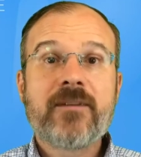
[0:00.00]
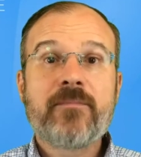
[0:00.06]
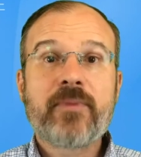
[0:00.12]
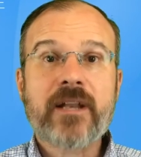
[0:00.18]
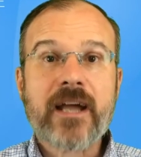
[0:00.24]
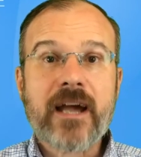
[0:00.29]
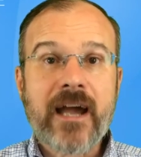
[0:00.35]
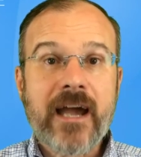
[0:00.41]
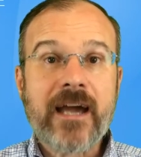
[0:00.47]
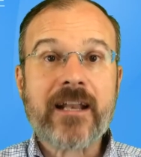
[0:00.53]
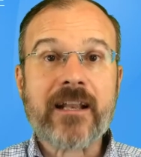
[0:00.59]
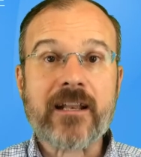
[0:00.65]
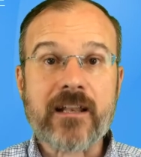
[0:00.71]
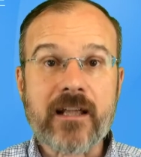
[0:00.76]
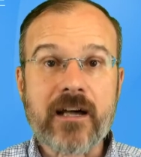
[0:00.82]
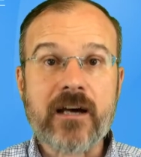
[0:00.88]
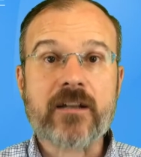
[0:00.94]
but it had a
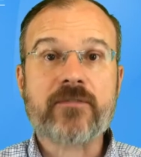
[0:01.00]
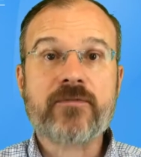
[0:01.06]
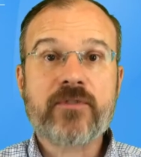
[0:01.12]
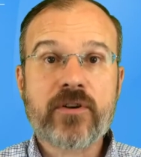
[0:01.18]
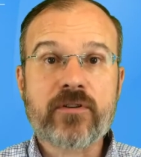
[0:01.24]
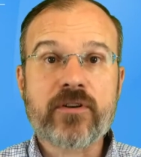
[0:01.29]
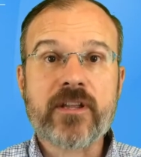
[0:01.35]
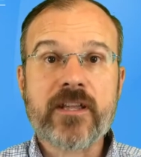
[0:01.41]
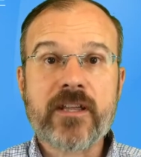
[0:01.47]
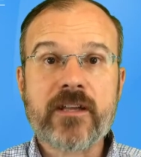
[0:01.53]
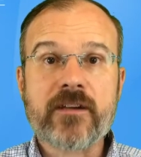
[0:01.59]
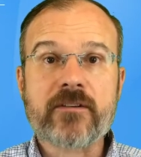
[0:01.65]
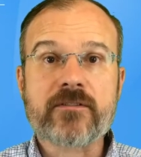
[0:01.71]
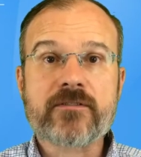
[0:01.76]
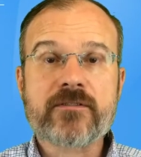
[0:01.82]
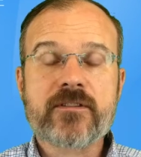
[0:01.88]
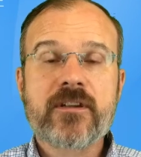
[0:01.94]
lot of turning
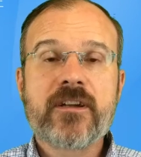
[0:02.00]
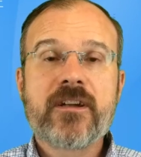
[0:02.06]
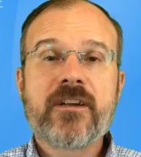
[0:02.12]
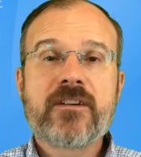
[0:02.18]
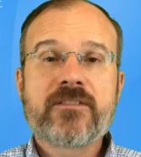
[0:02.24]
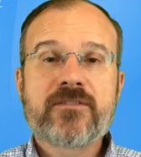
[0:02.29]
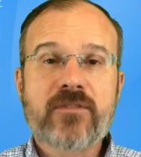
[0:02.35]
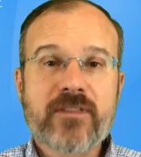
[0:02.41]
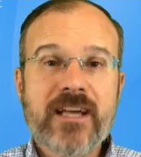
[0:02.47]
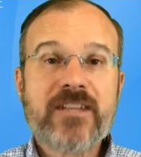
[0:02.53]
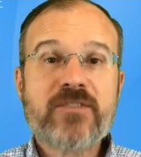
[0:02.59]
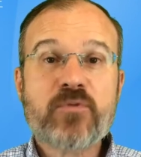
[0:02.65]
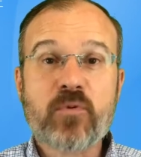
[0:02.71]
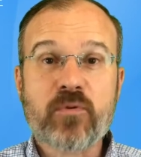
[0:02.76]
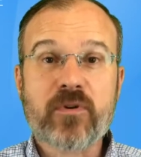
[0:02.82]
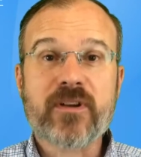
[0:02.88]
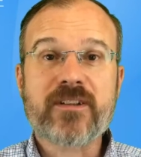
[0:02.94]
gears. So that's
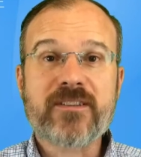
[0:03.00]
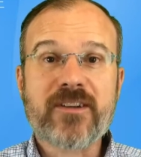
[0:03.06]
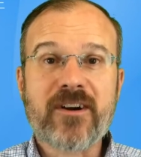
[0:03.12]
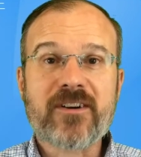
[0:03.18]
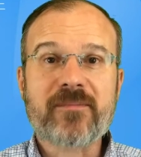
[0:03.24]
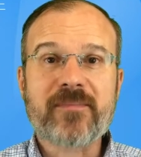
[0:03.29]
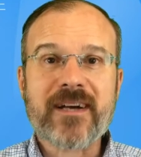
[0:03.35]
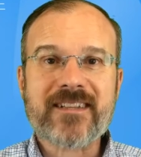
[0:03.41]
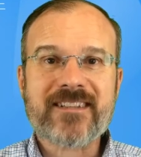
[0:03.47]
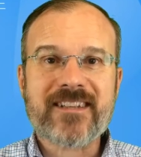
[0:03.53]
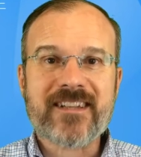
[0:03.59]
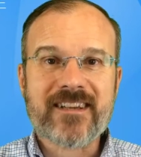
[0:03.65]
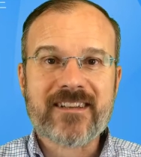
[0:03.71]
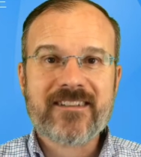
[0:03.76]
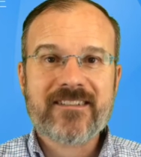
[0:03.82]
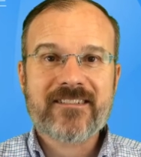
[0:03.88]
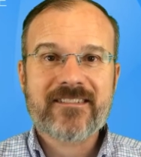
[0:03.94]
what we're going to talk about today.